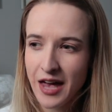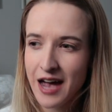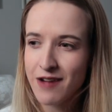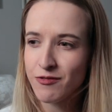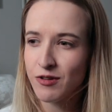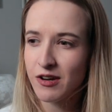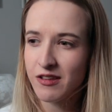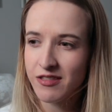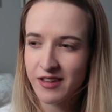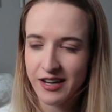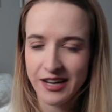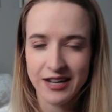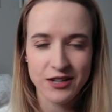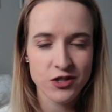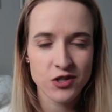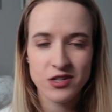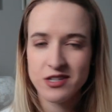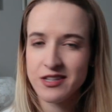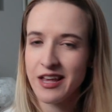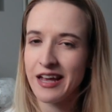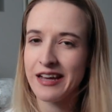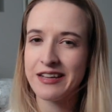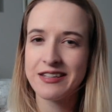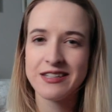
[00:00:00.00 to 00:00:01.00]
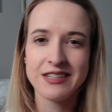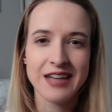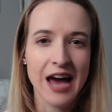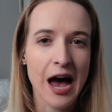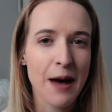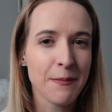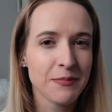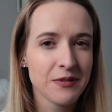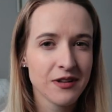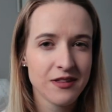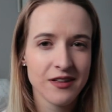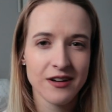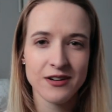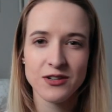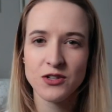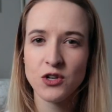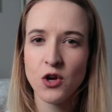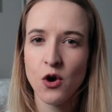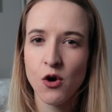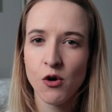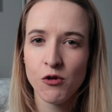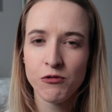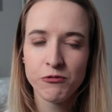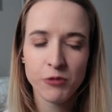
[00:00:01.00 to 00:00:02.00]
Everything is just like stopped, there's
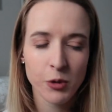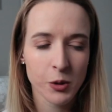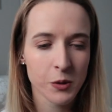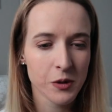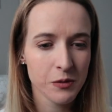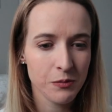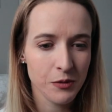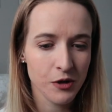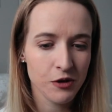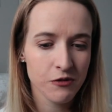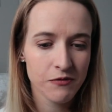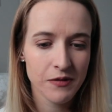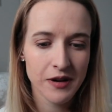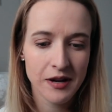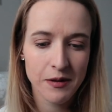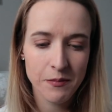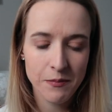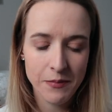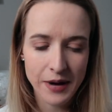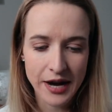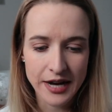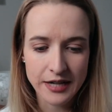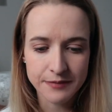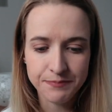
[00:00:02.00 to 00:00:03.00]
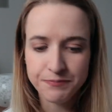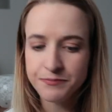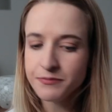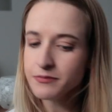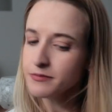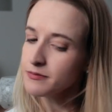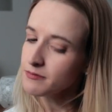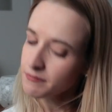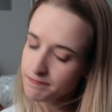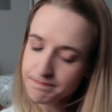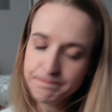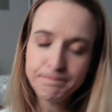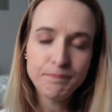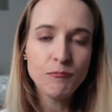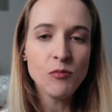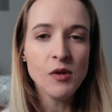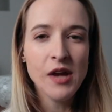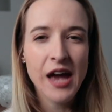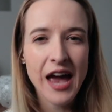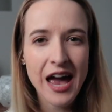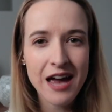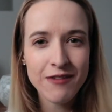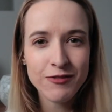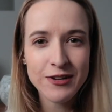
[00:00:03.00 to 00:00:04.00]
no forward movement, but
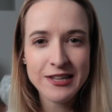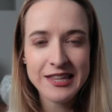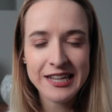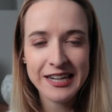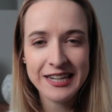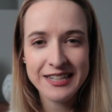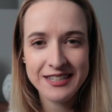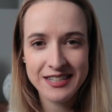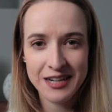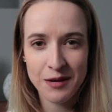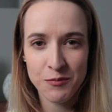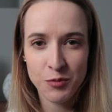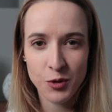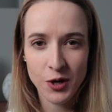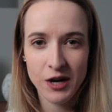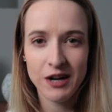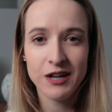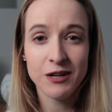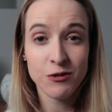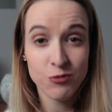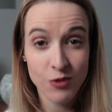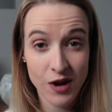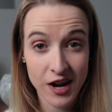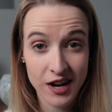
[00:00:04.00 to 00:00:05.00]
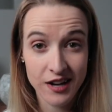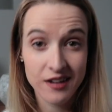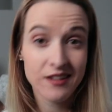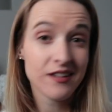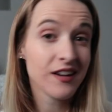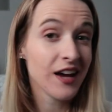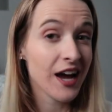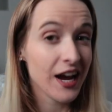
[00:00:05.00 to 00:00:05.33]
everything is temporary, right?